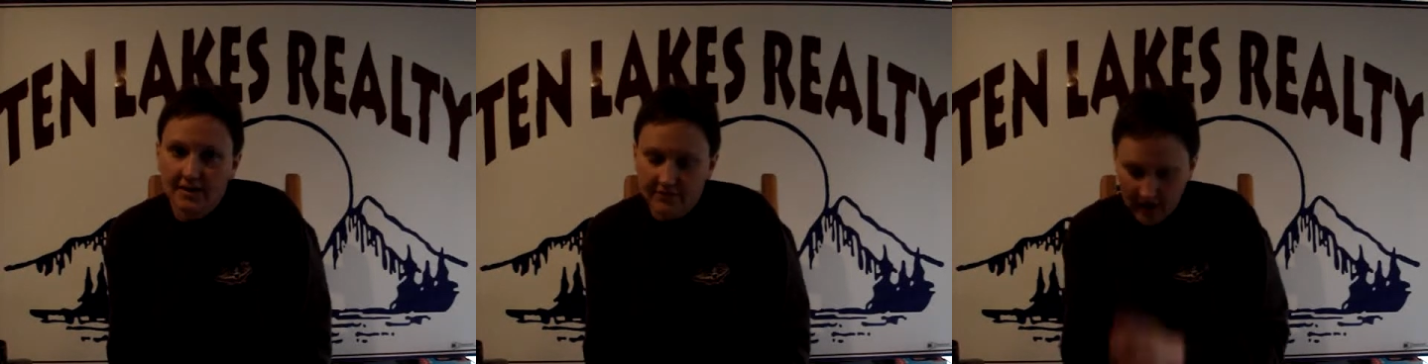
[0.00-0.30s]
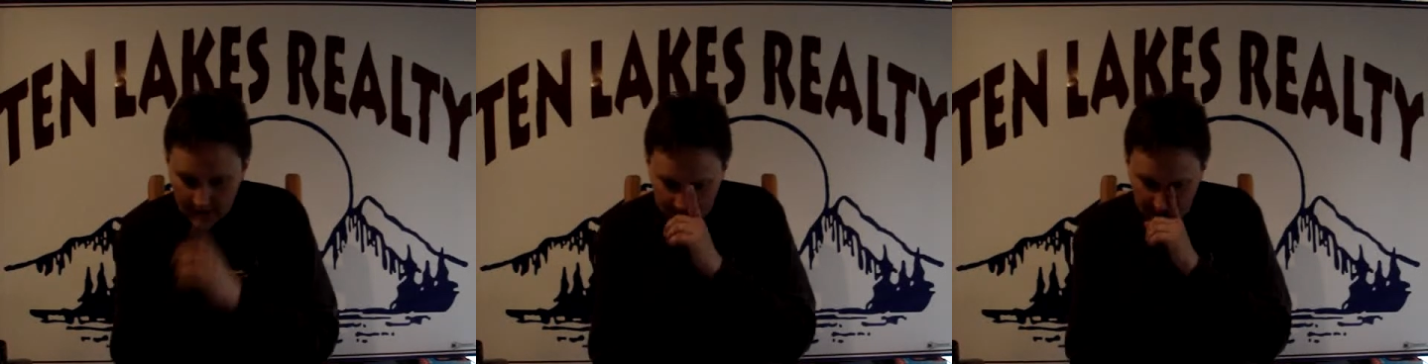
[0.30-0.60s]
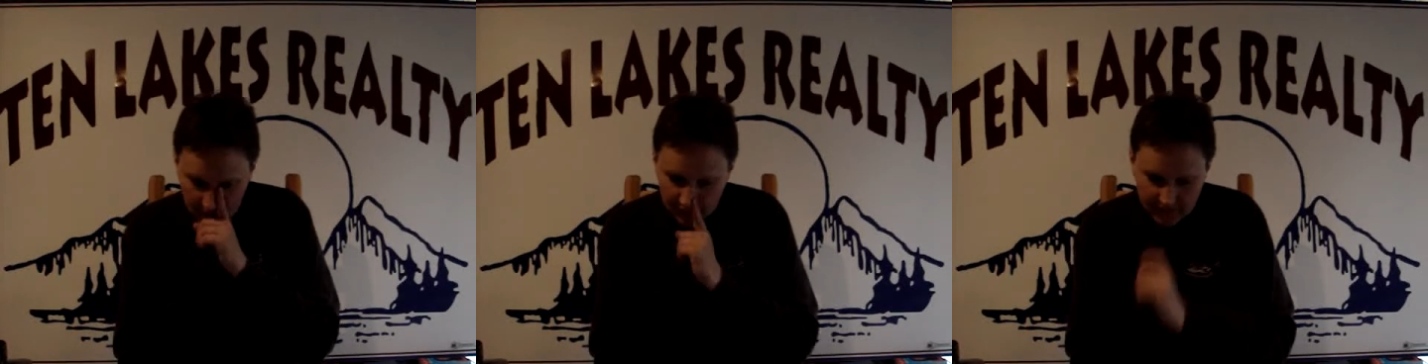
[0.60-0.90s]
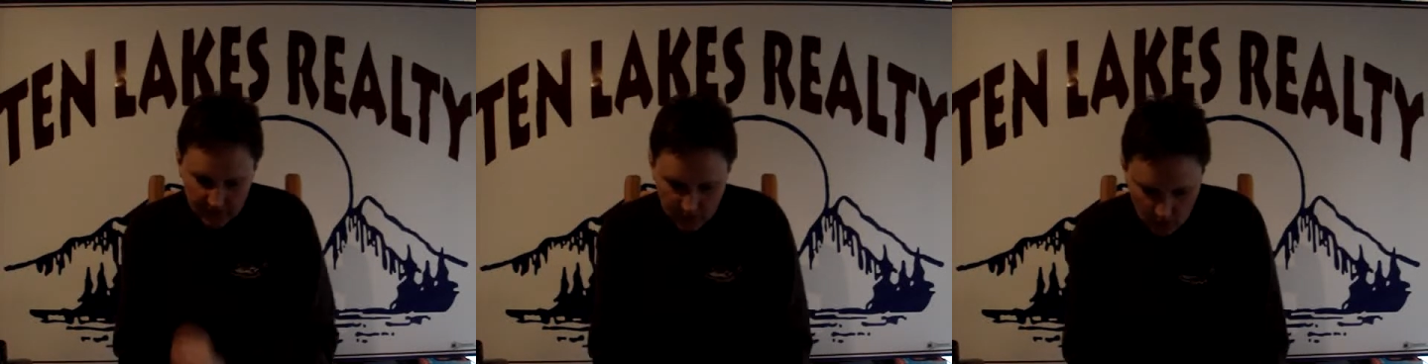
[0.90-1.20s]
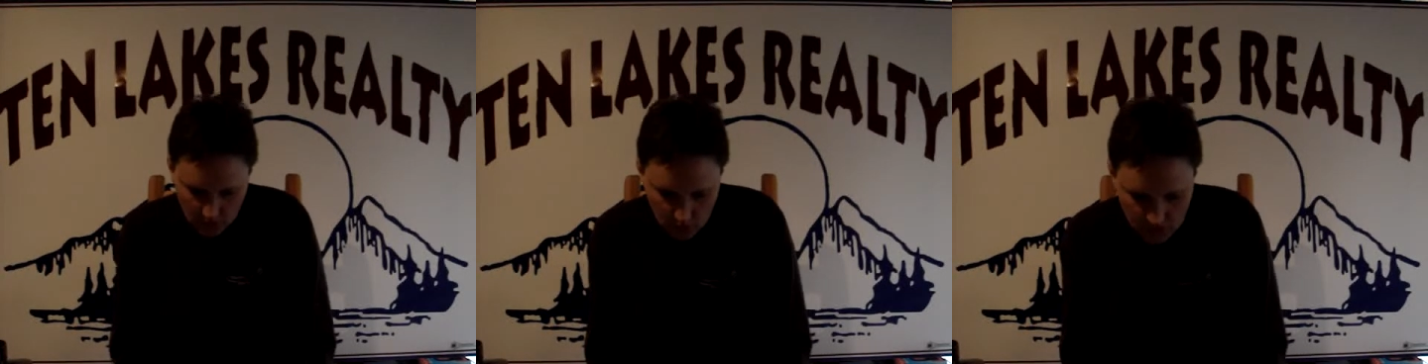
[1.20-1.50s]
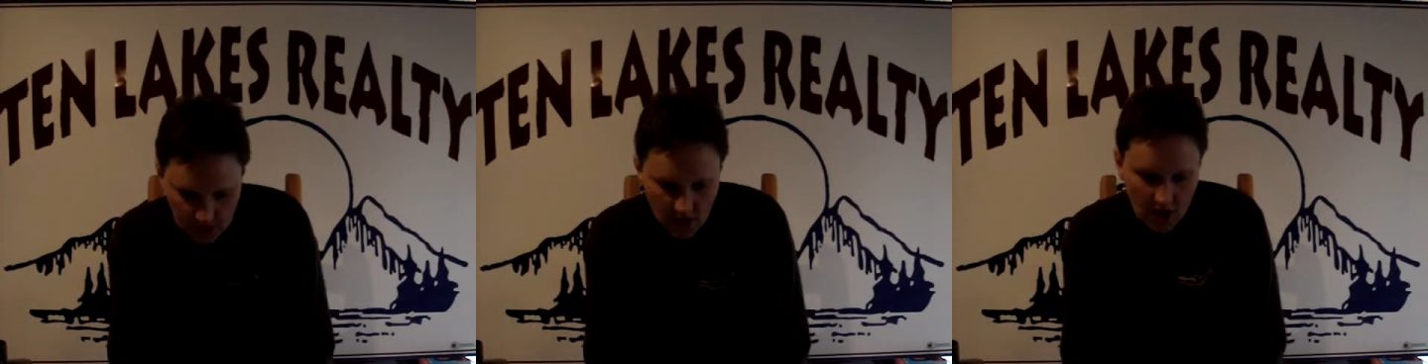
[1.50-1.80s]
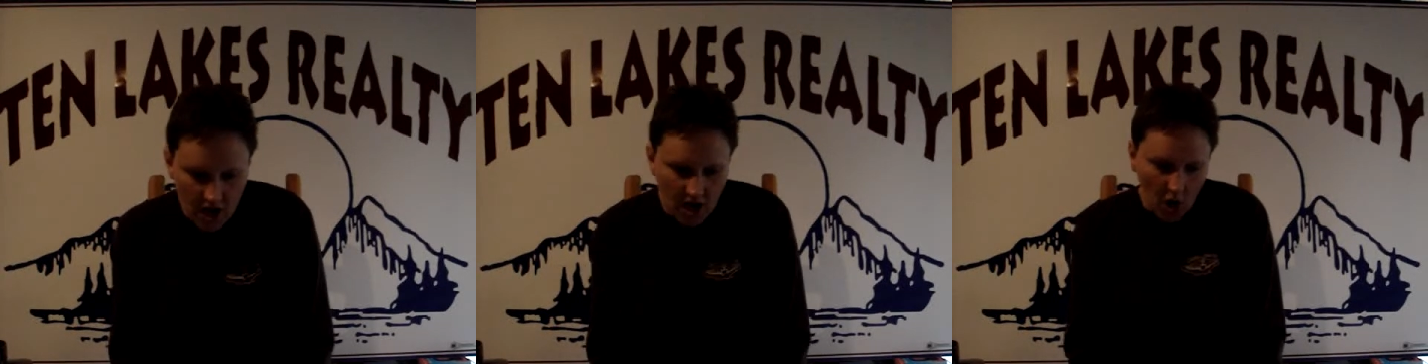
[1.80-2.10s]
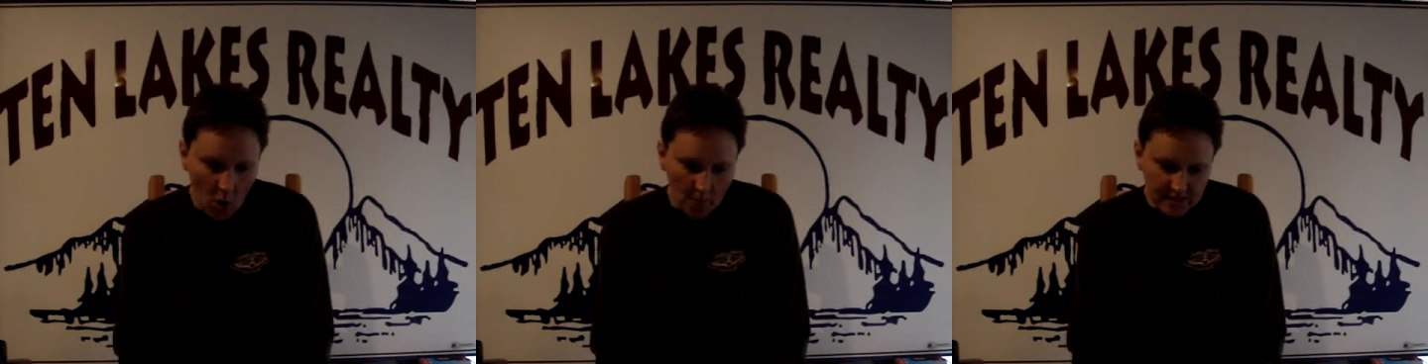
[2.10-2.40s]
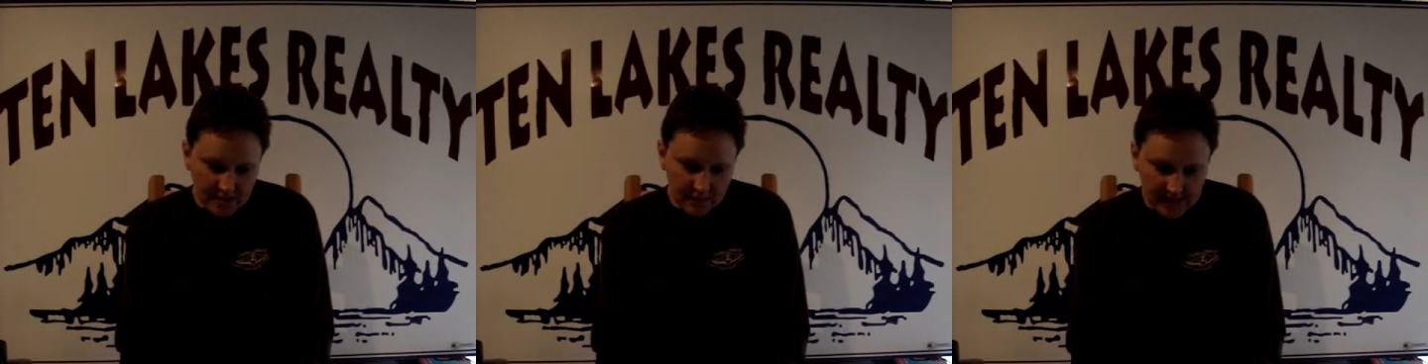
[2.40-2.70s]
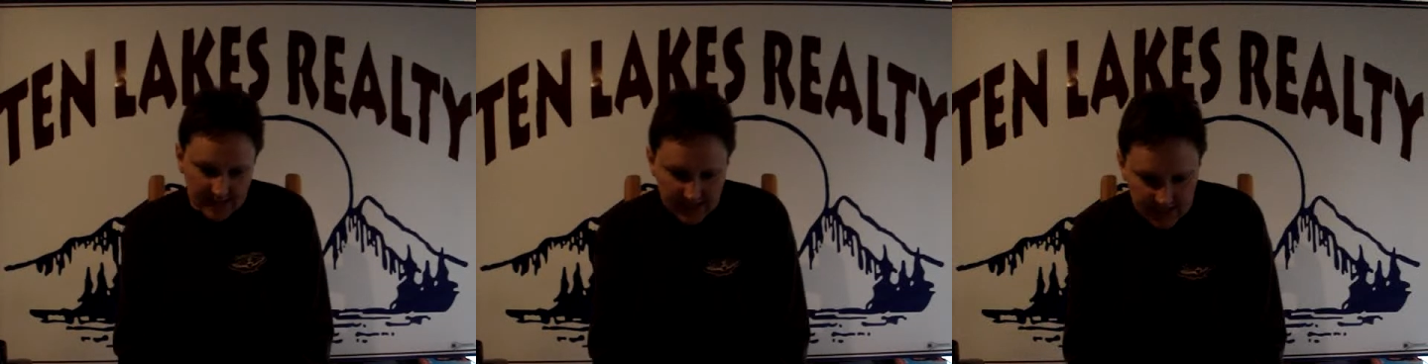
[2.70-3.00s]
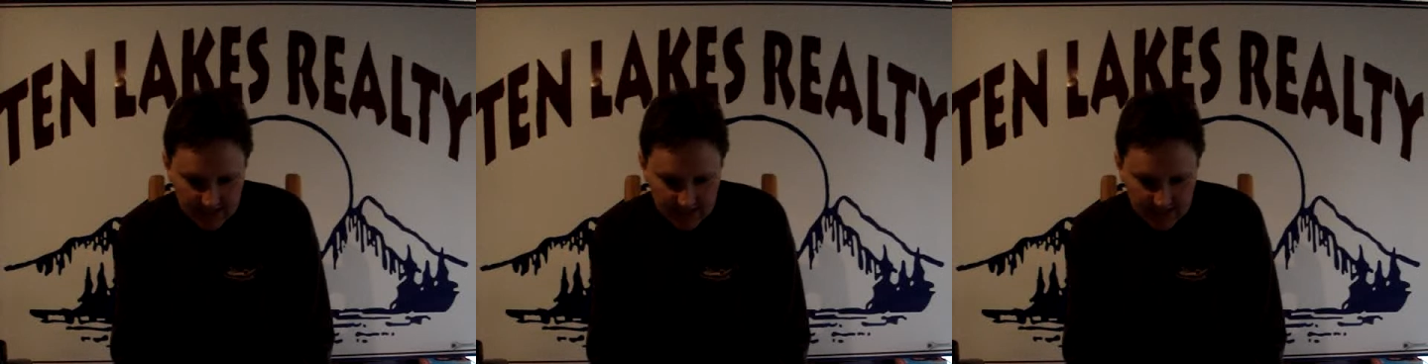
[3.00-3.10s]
Environmental reviews, home inspections,